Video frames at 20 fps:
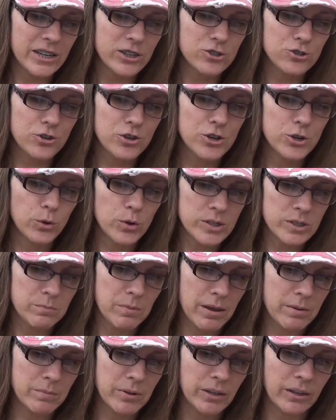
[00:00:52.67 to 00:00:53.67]
extra noise
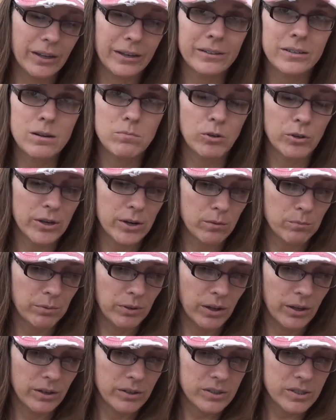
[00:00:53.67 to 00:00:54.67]
abatement like double
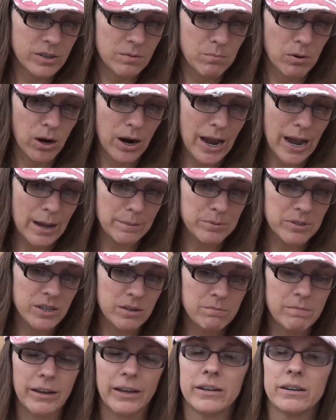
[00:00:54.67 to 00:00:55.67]
earplugs
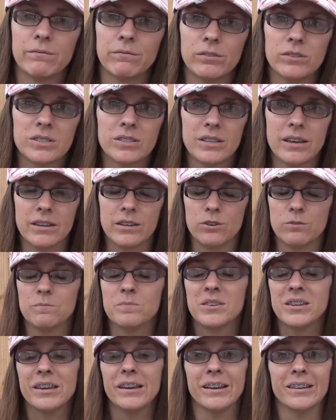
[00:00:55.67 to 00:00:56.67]
perhaps make a difference? Thank you.
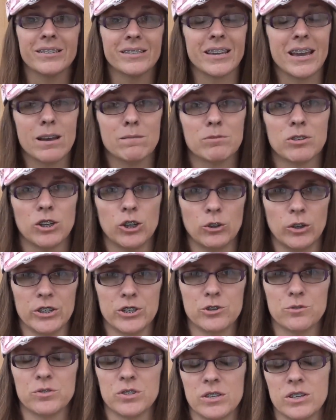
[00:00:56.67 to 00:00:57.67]
Yes, absolutely.